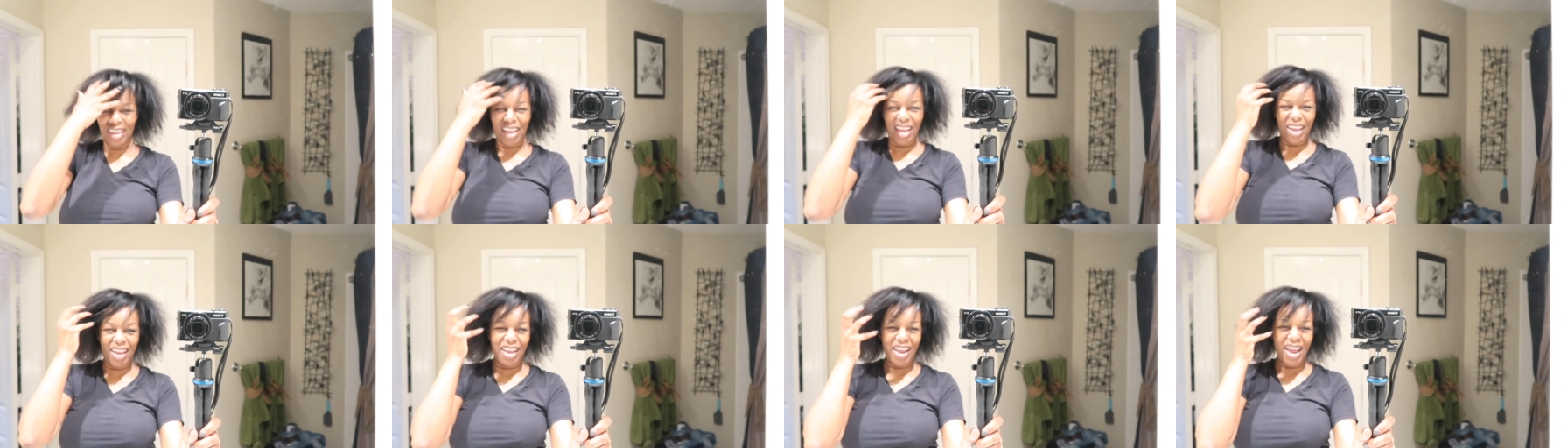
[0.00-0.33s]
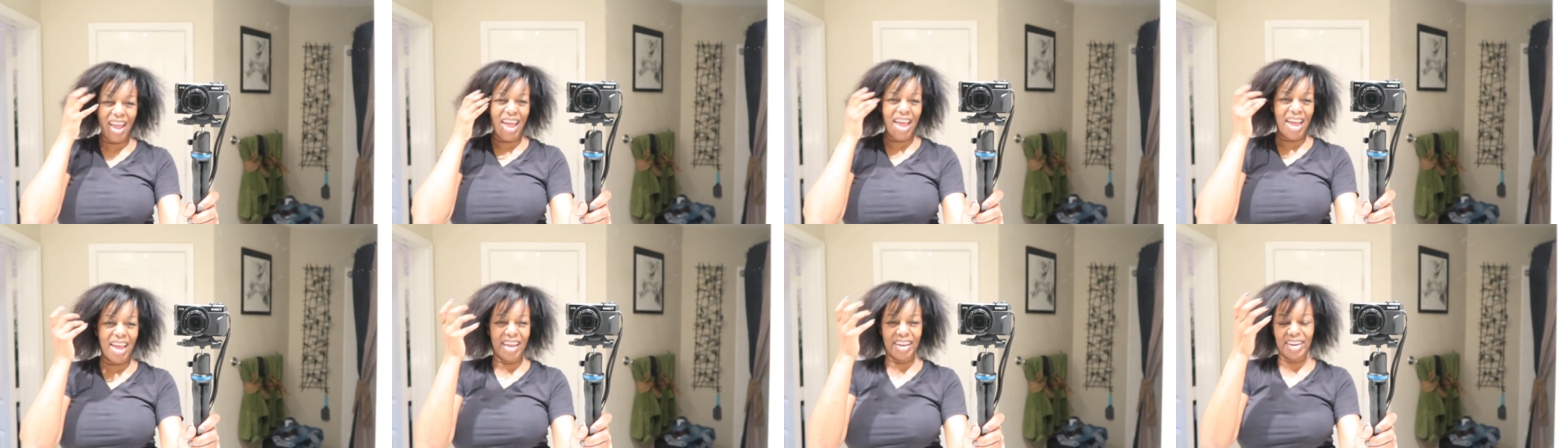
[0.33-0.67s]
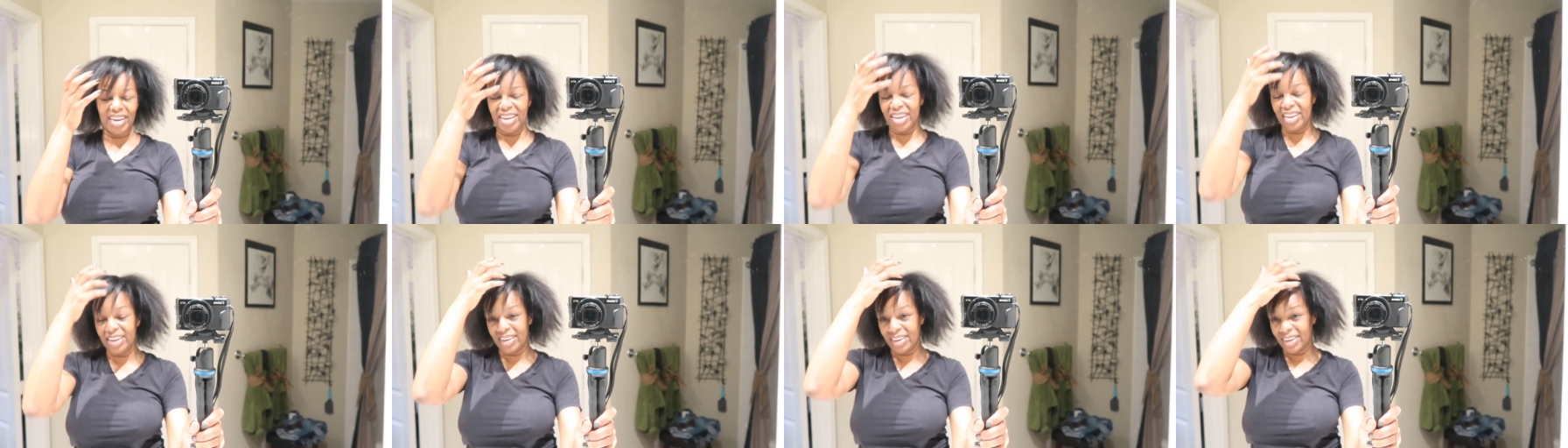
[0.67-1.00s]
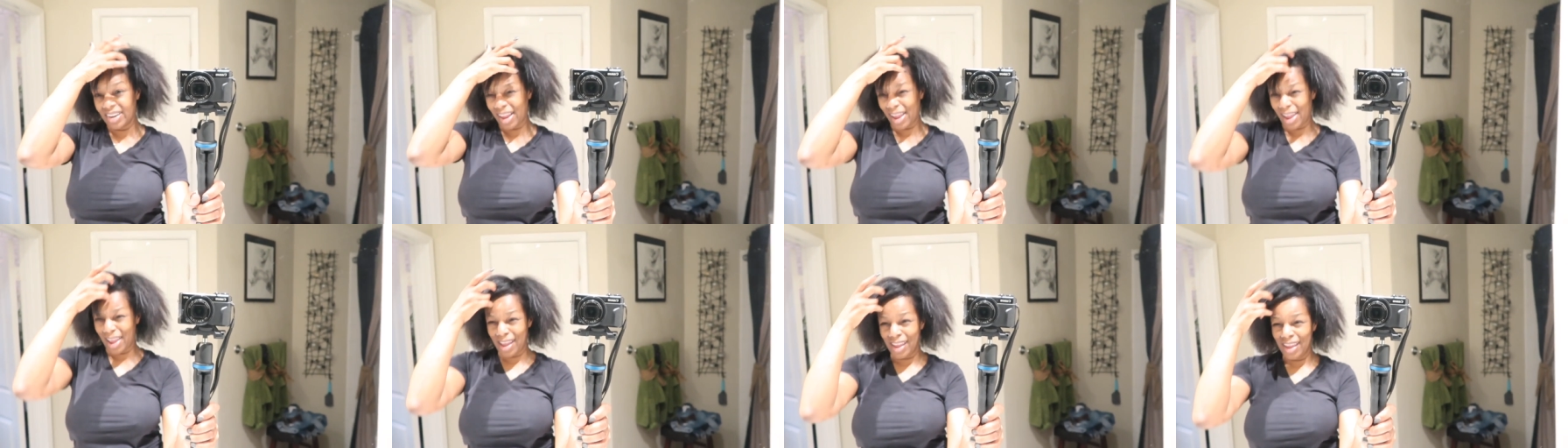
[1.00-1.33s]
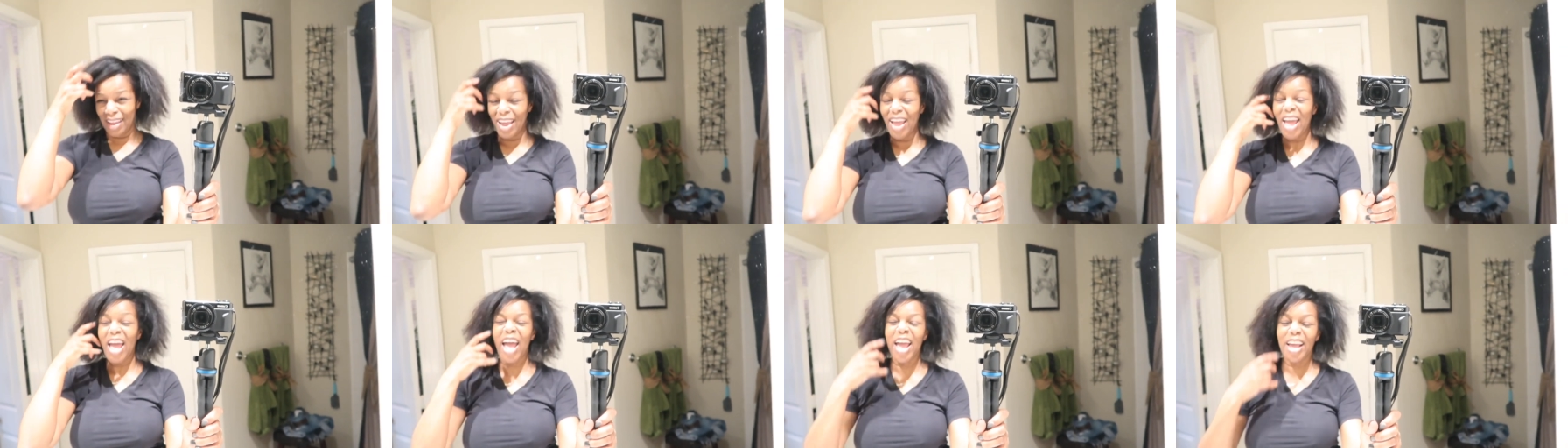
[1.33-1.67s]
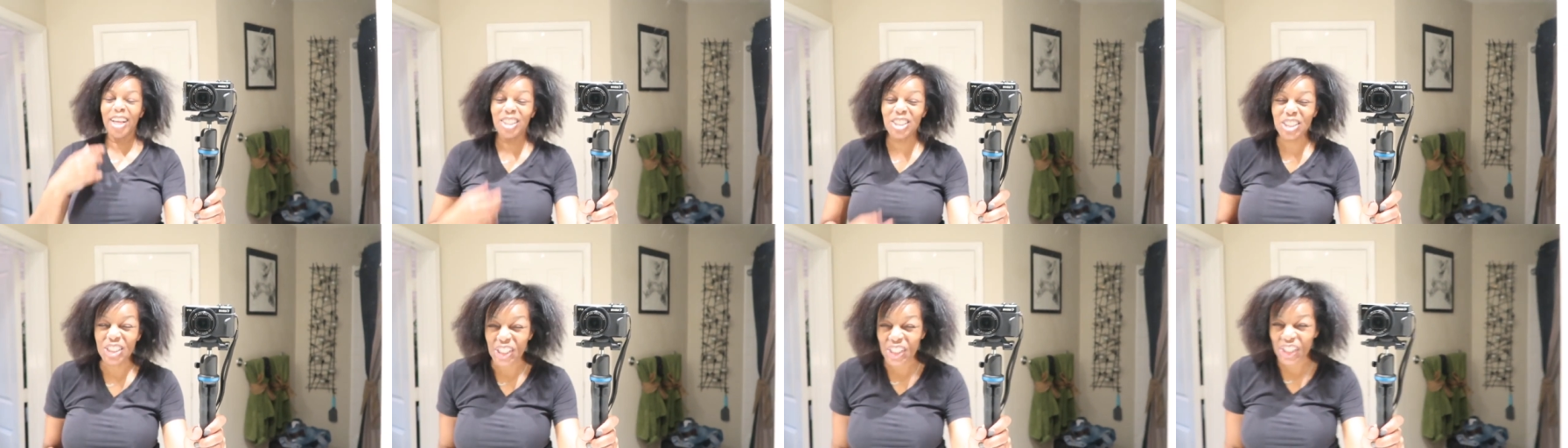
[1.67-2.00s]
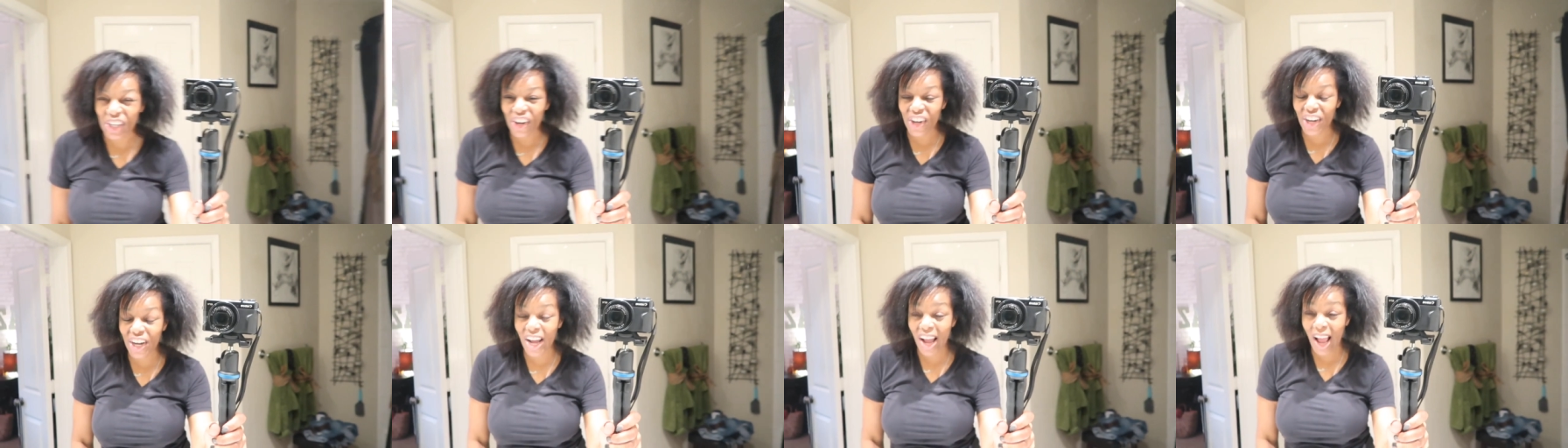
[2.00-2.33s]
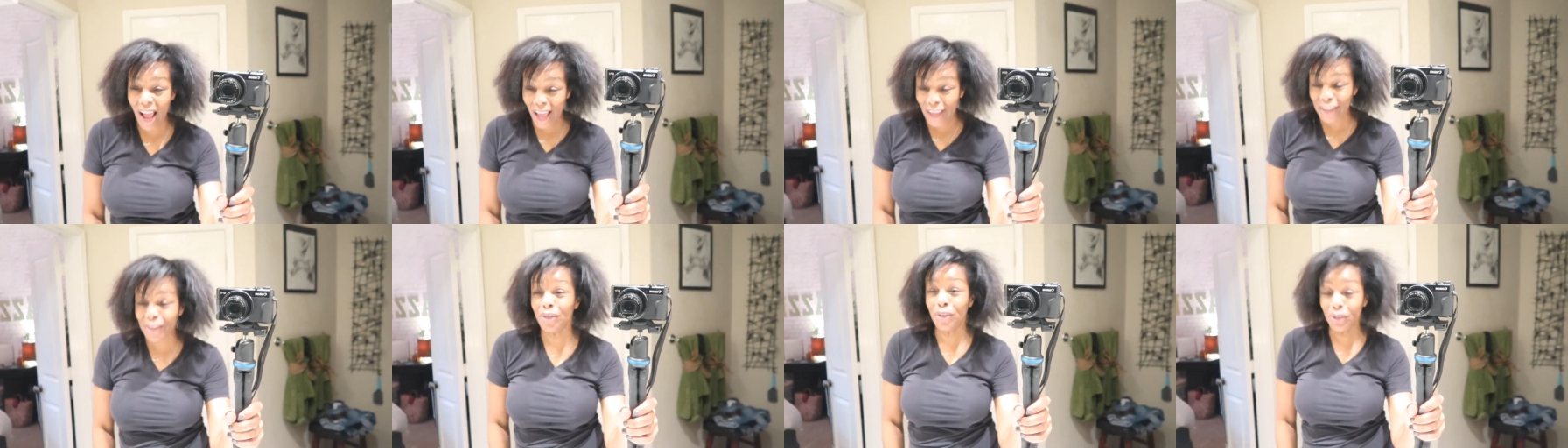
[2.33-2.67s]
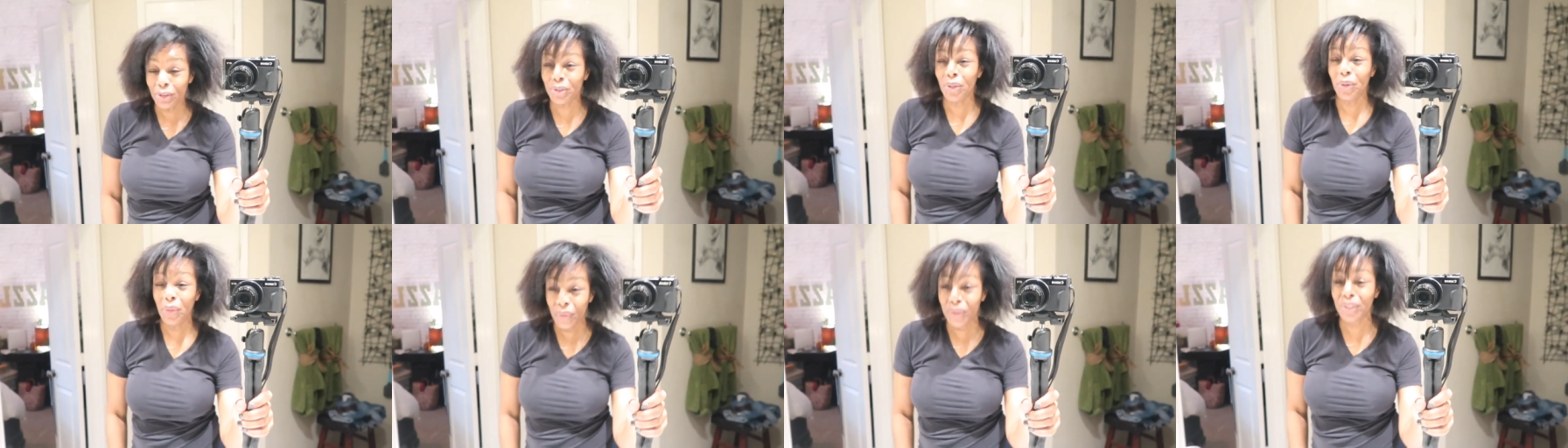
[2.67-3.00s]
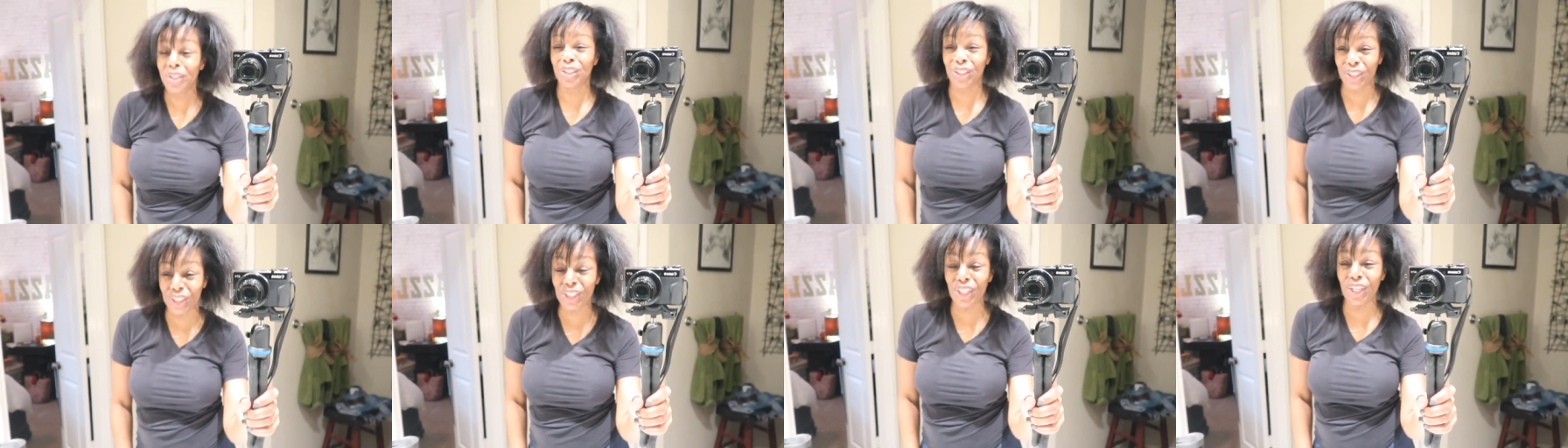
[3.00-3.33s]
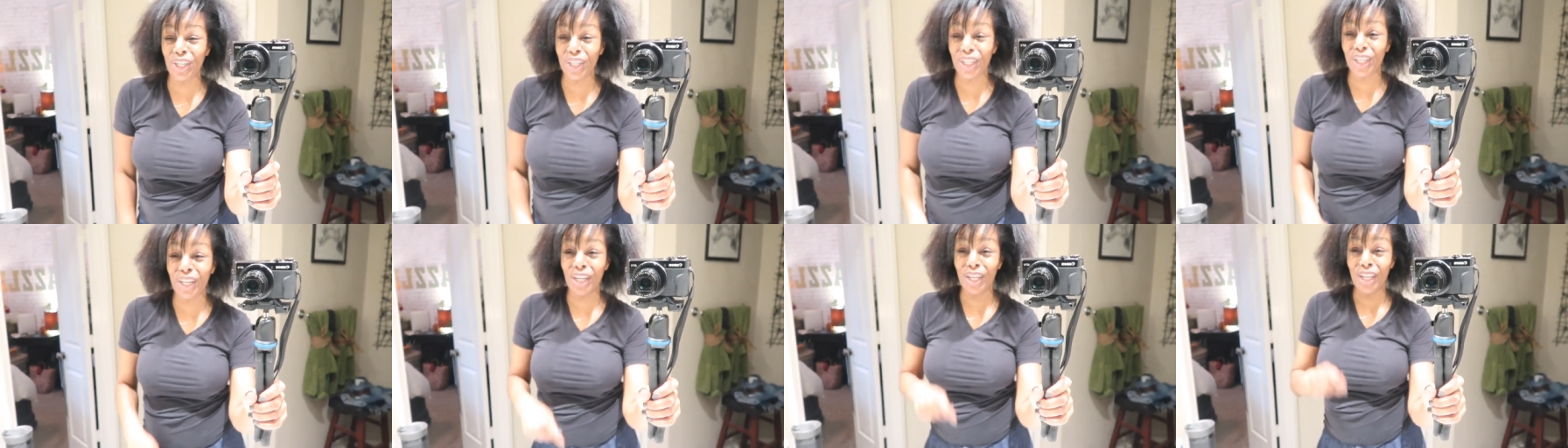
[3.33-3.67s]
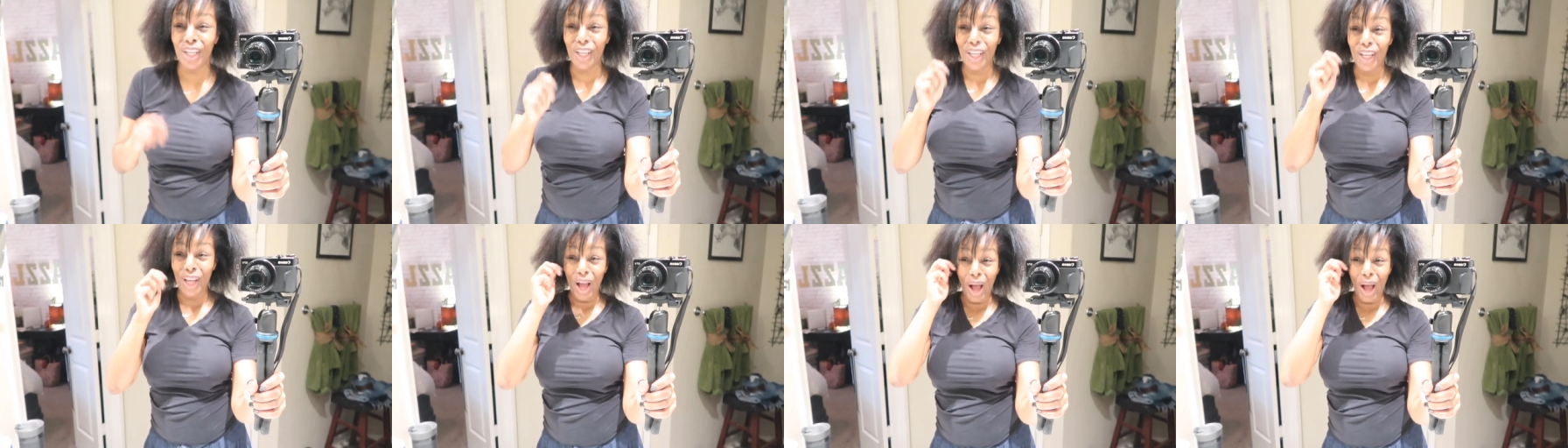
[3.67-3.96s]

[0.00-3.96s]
Hey, Hattie. Hey, Sugar, how you doing, Sugar?